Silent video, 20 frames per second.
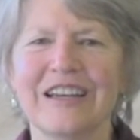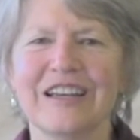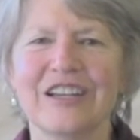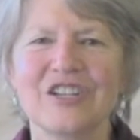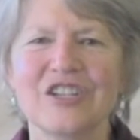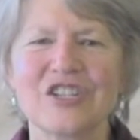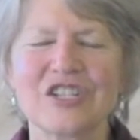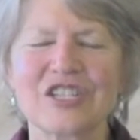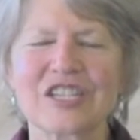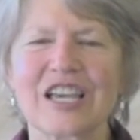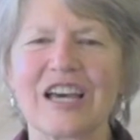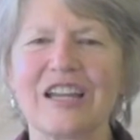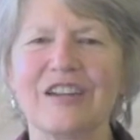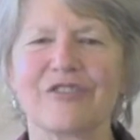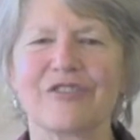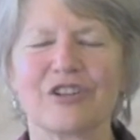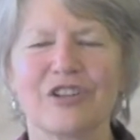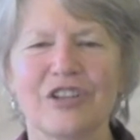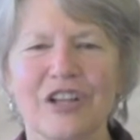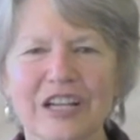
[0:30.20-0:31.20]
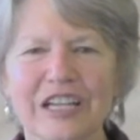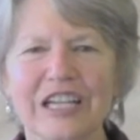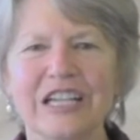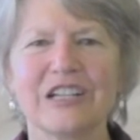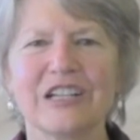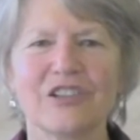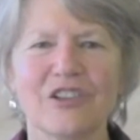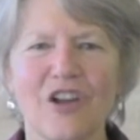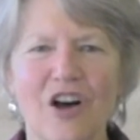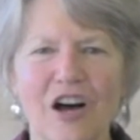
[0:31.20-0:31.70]
just kind of
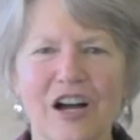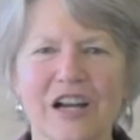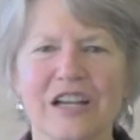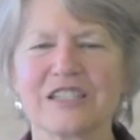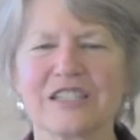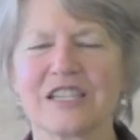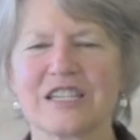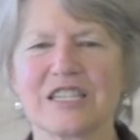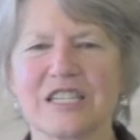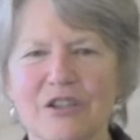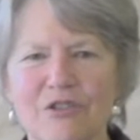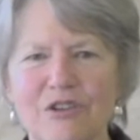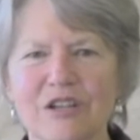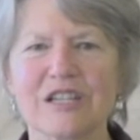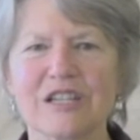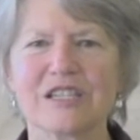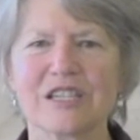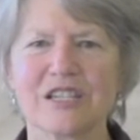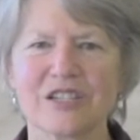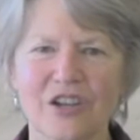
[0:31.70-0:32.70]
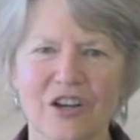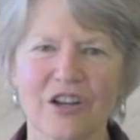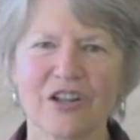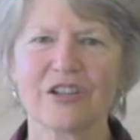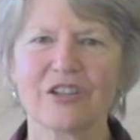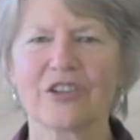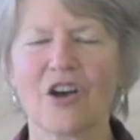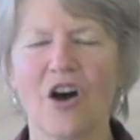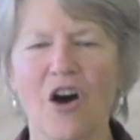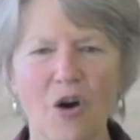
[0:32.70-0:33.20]
clunking along as a serious
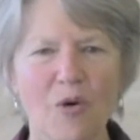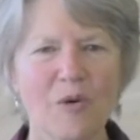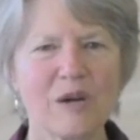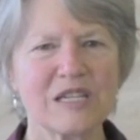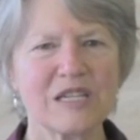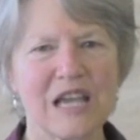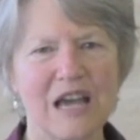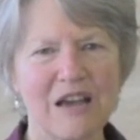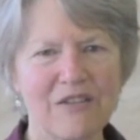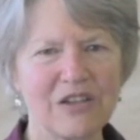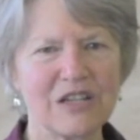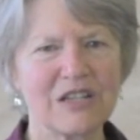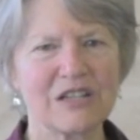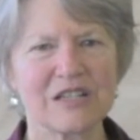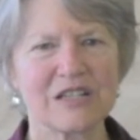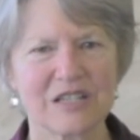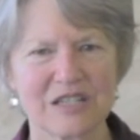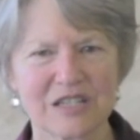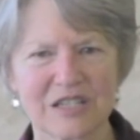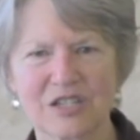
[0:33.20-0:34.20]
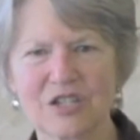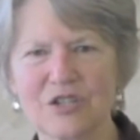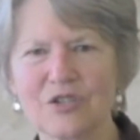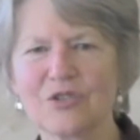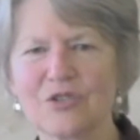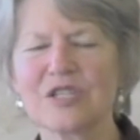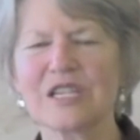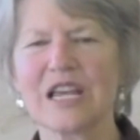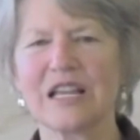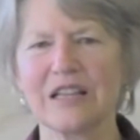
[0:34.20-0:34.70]
adult, always having
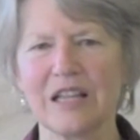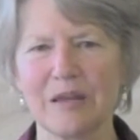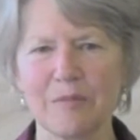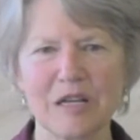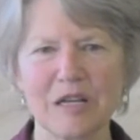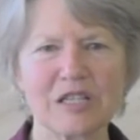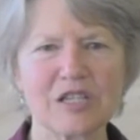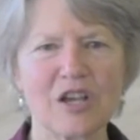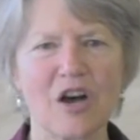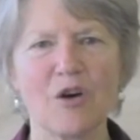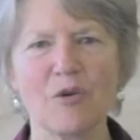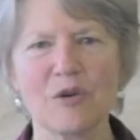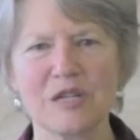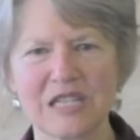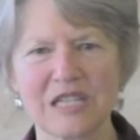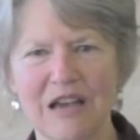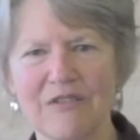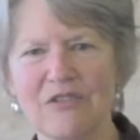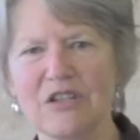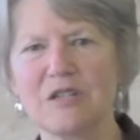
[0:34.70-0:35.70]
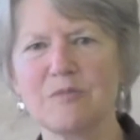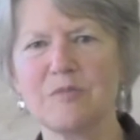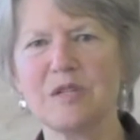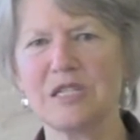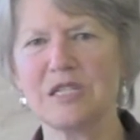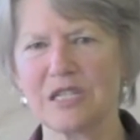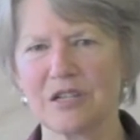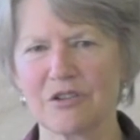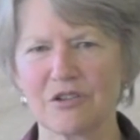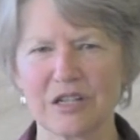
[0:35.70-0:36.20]
to set limits, always having to be
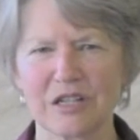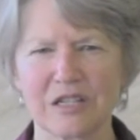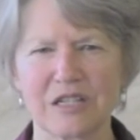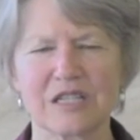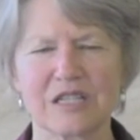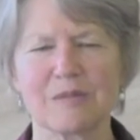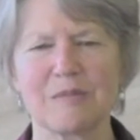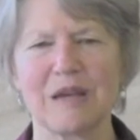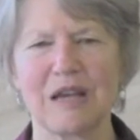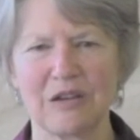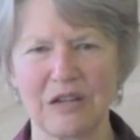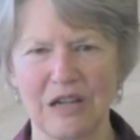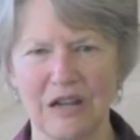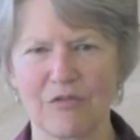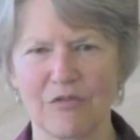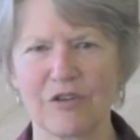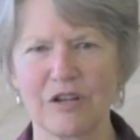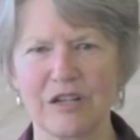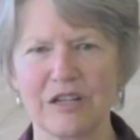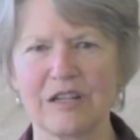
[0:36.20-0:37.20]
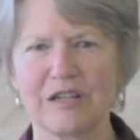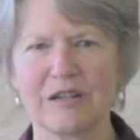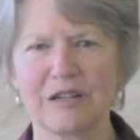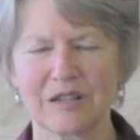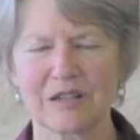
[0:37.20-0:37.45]
serious about every